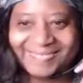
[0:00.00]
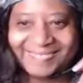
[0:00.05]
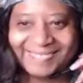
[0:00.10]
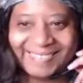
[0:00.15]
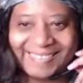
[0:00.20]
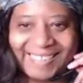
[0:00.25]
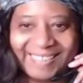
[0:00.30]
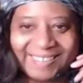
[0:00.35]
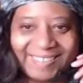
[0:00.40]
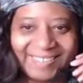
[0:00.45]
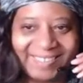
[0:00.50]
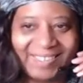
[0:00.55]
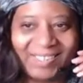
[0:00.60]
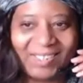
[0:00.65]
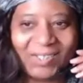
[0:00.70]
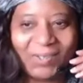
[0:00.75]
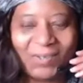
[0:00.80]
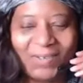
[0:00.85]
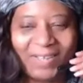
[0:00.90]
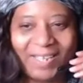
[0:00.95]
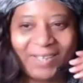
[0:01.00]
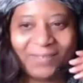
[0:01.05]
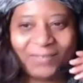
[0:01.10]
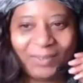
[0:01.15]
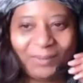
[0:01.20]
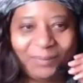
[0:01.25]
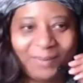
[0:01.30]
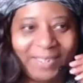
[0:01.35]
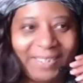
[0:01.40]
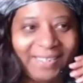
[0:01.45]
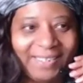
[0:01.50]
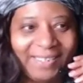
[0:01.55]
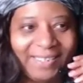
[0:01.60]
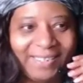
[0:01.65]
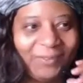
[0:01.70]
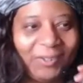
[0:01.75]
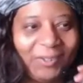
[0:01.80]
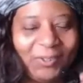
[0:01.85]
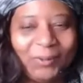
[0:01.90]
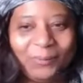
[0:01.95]
Hello, everybody.
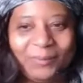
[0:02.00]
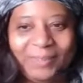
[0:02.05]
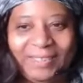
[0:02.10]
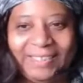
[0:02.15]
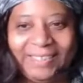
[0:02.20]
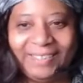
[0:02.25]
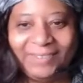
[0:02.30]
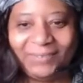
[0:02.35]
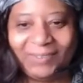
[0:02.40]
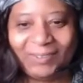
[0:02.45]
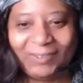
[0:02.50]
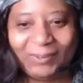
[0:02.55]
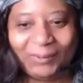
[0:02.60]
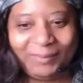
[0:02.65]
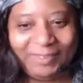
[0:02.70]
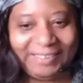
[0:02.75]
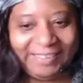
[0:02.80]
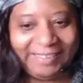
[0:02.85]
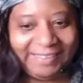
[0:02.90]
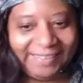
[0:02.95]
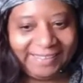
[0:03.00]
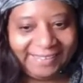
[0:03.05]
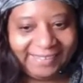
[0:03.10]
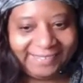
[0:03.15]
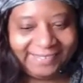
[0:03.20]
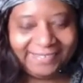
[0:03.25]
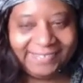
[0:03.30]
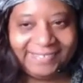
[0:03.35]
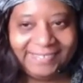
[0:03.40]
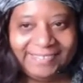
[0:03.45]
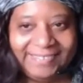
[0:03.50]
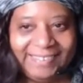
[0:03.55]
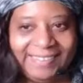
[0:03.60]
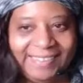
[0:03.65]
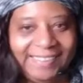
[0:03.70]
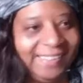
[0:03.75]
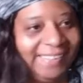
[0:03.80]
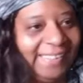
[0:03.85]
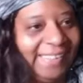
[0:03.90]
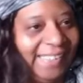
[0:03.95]
Welcome in.
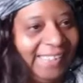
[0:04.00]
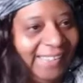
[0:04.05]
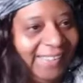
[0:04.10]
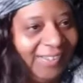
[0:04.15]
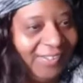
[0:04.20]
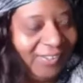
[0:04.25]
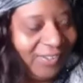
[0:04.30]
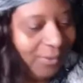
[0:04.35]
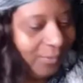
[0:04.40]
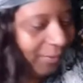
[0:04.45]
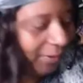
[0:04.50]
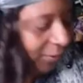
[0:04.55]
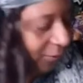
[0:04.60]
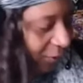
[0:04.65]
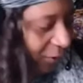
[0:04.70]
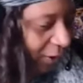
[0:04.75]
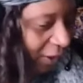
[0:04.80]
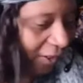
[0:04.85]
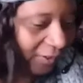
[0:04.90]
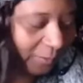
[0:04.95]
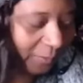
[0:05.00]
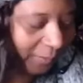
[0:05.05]
Thank y'all so much for y'all's